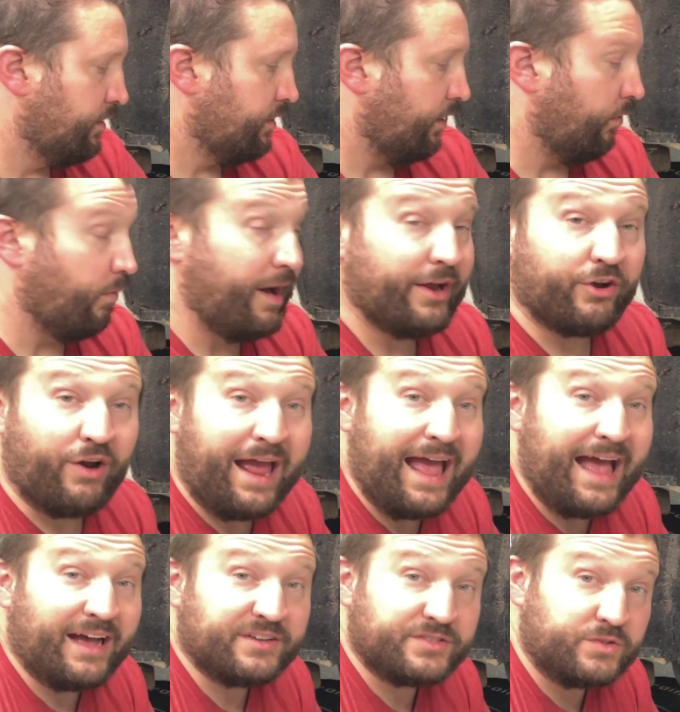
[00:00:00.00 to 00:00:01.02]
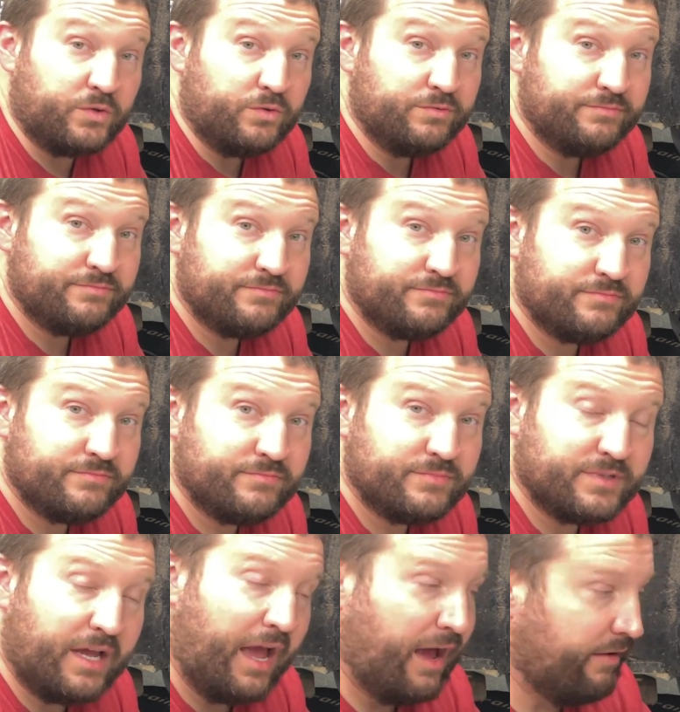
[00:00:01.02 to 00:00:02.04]
A wider axle,
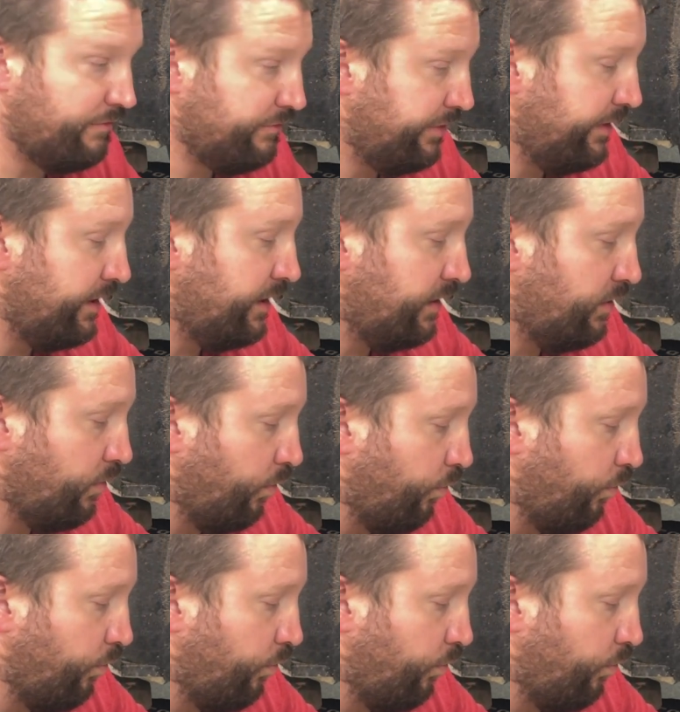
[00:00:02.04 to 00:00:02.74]
to have the